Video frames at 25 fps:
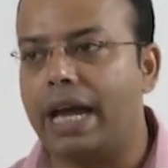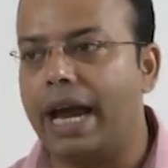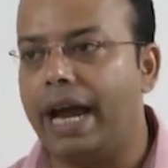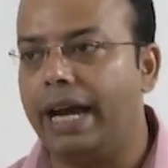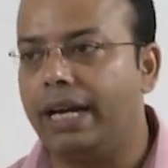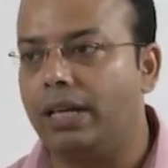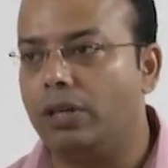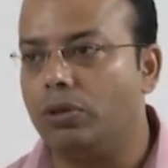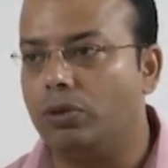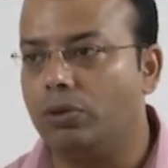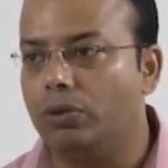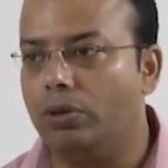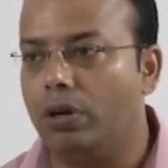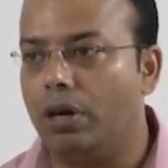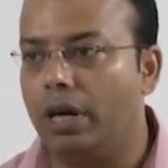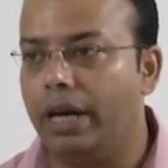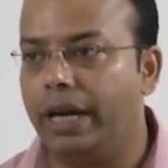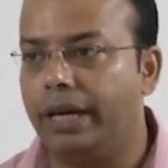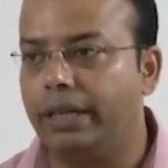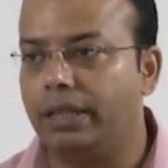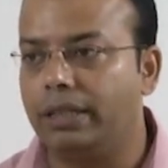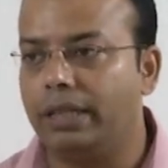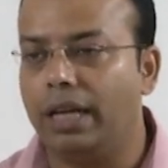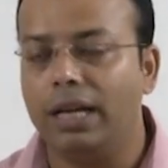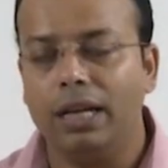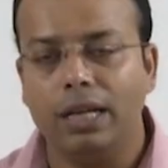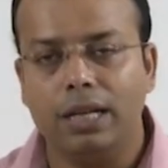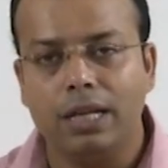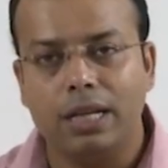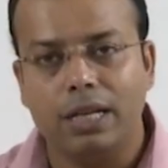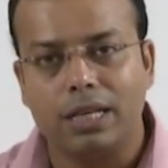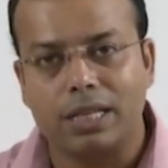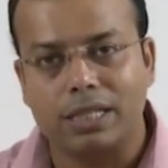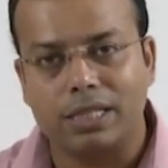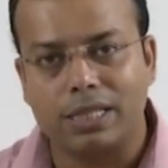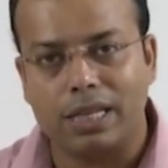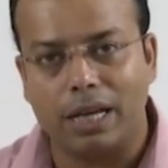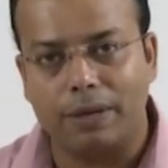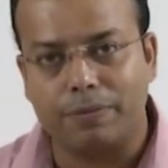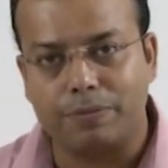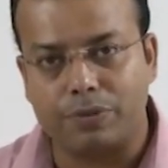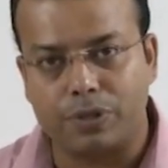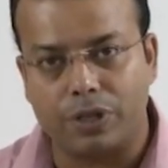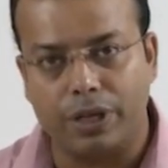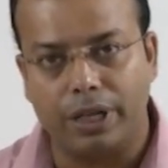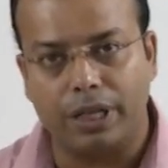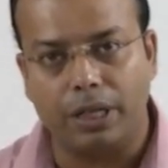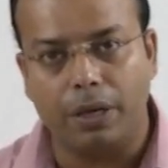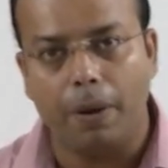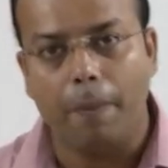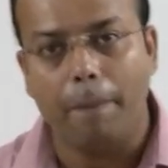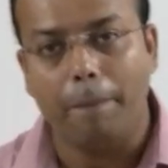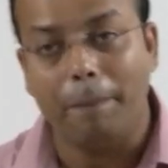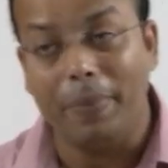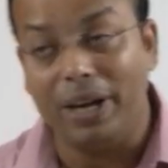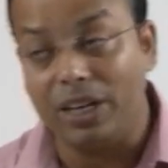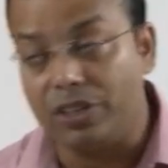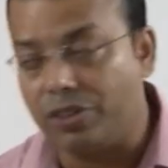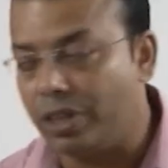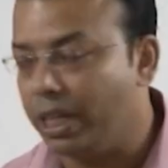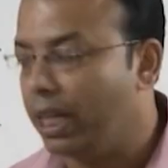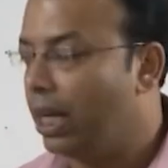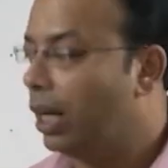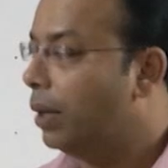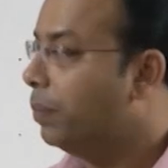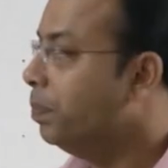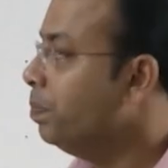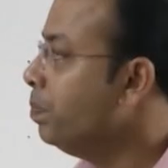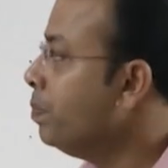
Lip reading: and the substrate material.